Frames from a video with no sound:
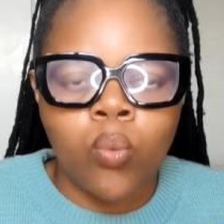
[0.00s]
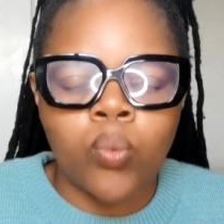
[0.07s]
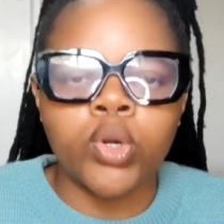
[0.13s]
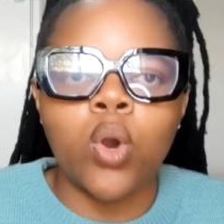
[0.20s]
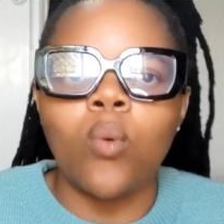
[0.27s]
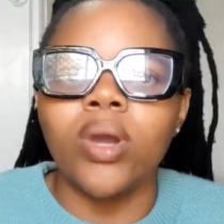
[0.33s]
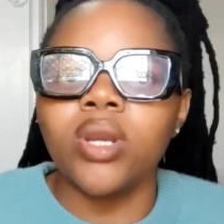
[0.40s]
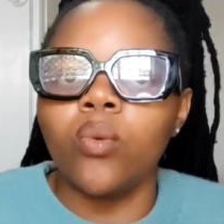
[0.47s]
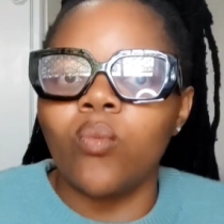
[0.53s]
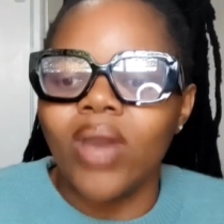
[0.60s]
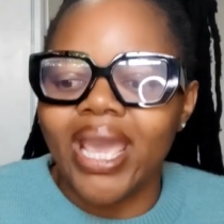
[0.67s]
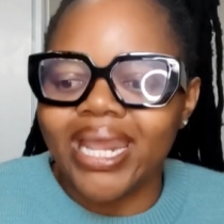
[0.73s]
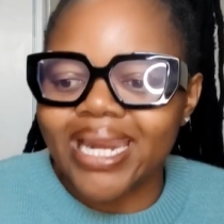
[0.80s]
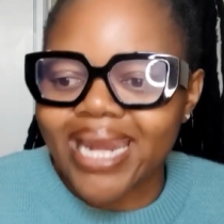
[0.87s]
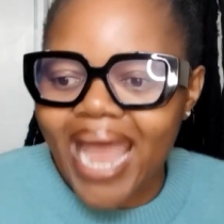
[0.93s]
We don't want to
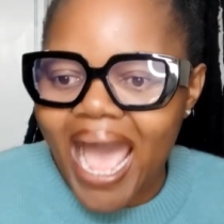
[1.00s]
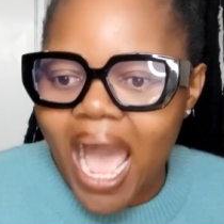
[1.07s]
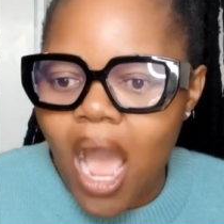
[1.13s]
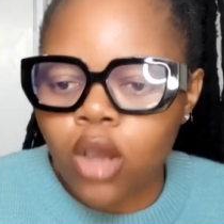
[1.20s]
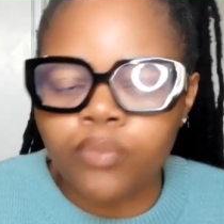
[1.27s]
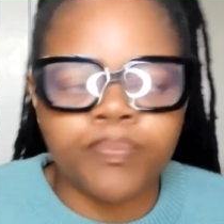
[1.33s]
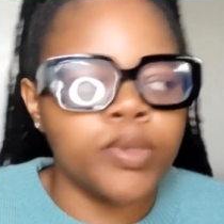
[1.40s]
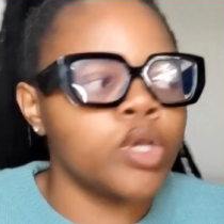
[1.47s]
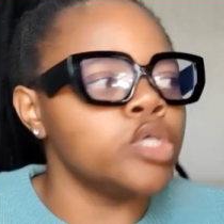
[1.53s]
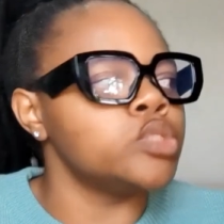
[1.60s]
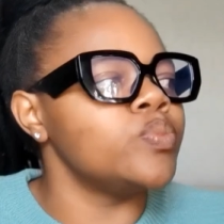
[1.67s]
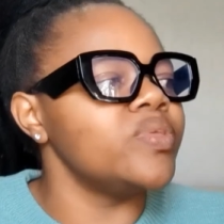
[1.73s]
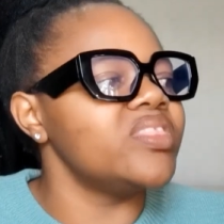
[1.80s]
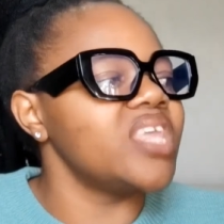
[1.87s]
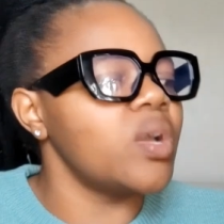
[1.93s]
wait it out
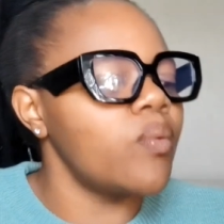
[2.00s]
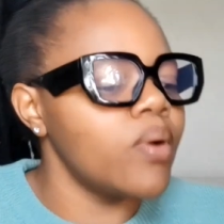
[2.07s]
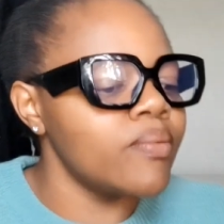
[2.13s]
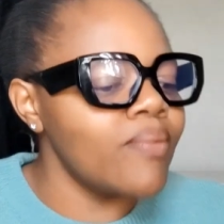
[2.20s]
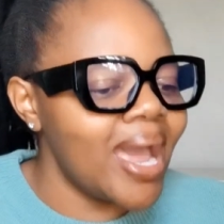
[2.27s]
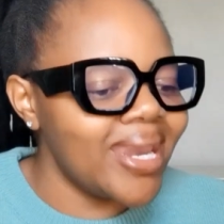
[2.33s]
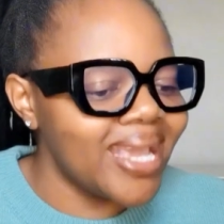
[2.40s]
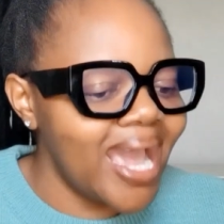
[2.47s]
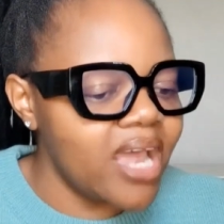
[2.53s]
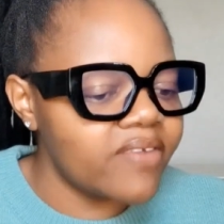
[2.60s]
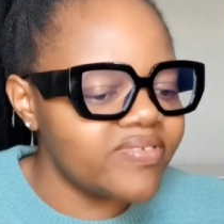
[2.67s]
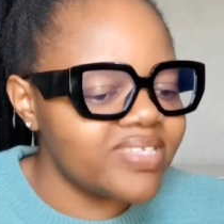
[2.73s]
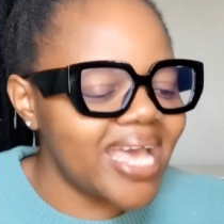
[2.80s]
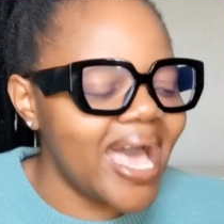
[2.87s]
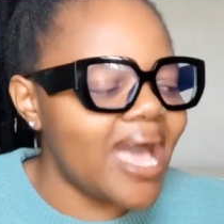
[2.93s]
because we think we're running out
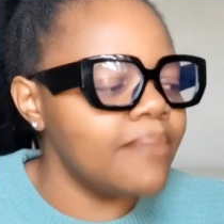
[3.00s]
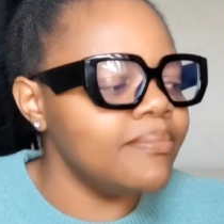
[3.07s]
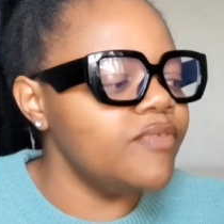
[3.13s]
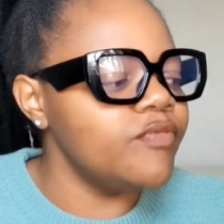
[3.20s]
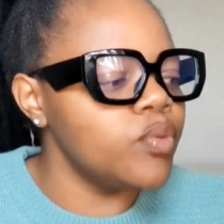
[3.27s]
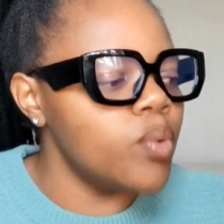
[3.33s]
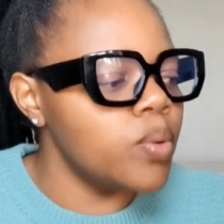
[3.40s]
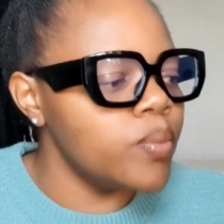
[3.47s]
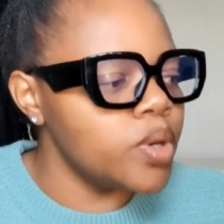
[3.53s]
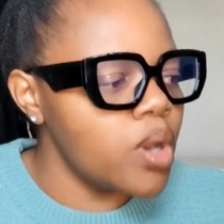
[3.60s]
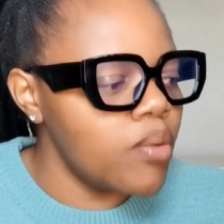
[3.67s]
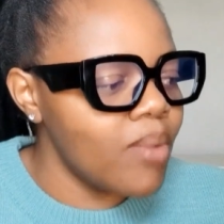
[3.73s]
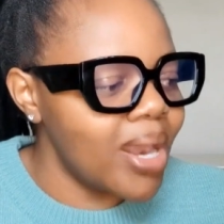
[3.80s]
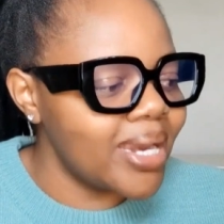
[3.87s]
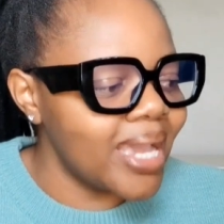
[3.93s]
of time, even when we're
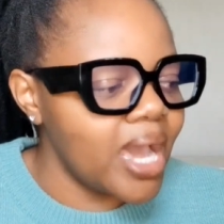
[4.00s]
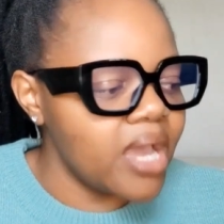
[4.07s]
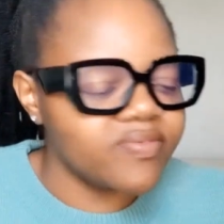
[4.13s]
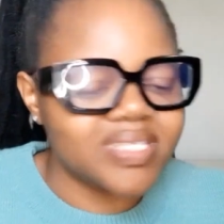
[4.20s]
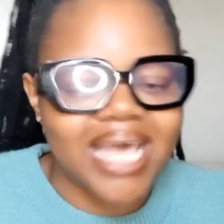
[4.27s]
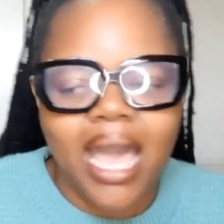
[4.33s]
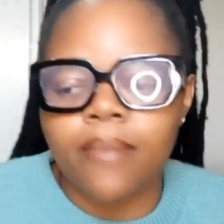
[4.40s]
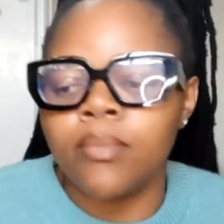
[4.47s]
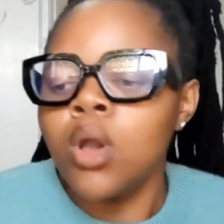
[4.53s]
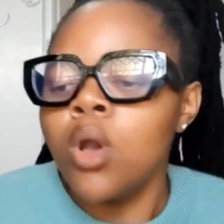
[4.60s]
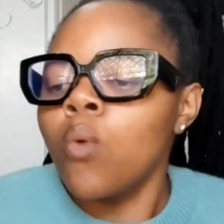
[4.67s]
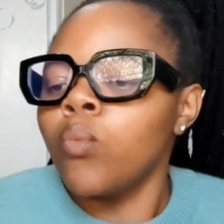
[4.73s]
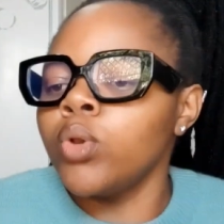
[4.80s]
not running out of time.